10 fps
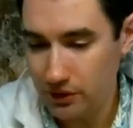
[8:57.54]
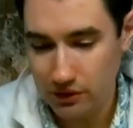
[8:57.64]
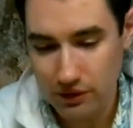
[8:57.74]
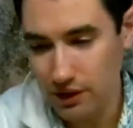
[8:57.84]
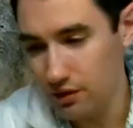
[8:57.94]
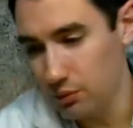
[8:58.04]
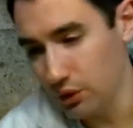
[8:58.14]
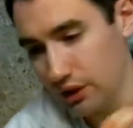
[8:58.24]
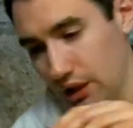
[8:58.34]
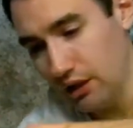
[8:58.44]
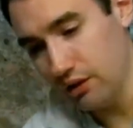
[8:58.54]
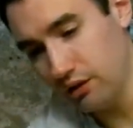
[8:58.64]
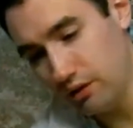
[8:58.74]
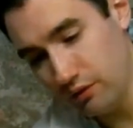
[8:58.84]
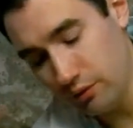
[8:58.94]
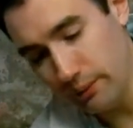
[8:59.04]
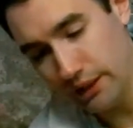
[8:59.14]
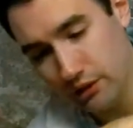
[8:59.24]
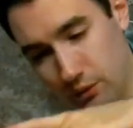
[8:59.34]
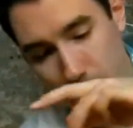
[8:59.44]
should have taken more care for
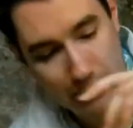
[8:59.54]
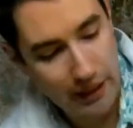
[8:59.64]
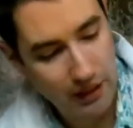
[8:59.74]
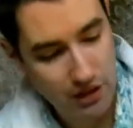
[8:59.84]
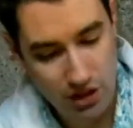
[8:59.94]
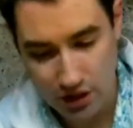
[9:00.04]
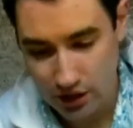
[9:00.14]
maximum package.